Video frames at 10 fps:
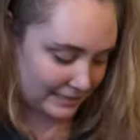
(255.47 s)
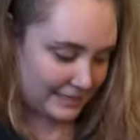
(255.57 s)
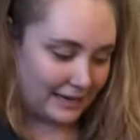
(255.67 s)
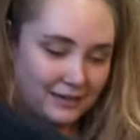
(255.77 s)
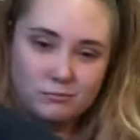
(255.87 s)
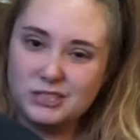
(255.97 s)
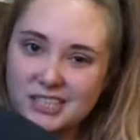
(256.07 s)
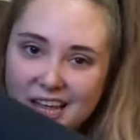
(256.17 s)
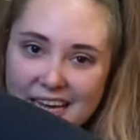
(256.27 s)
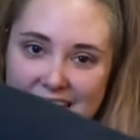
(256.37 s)
denim,
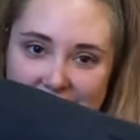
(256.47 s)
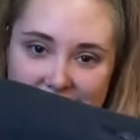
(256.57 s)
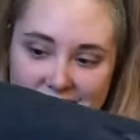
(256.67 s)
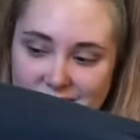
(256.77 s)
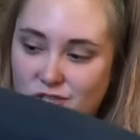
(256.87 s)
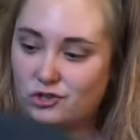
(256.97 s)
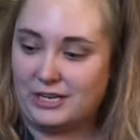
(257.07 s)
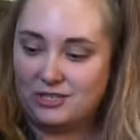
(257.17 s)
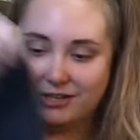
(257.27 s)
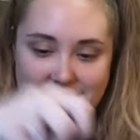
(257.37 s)
slightly
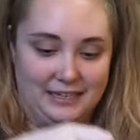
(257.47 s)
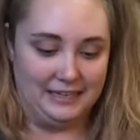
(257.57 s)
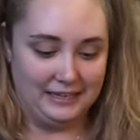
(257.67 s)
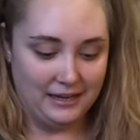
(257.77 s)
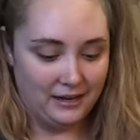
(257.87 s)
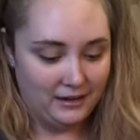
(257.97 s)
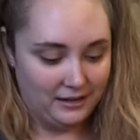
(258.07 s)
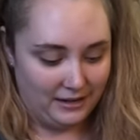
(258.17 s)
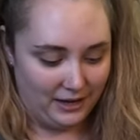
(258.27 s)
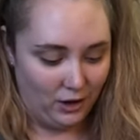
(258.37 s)
distressed on the knee.
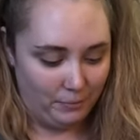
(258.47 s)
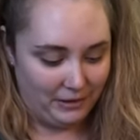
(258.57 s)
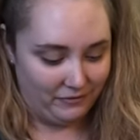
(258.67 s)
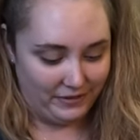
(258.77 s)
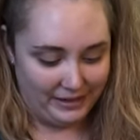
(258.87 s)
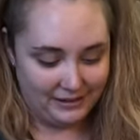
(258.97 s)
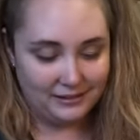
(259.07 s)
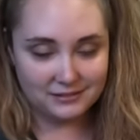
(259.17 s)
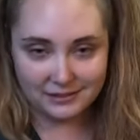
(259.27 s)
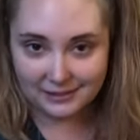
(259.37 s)
I hope they fit.
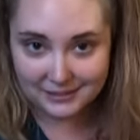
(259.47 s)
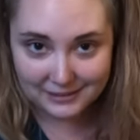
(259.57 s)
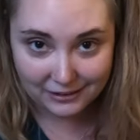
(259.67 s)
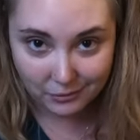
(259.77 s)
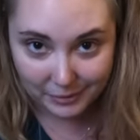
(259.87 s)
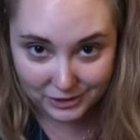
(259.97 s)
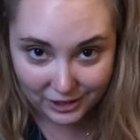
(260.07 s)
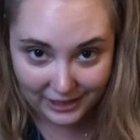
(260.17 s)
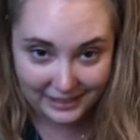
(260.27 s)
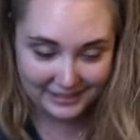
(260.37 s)
Let's let's give them a
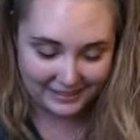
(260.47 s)
try.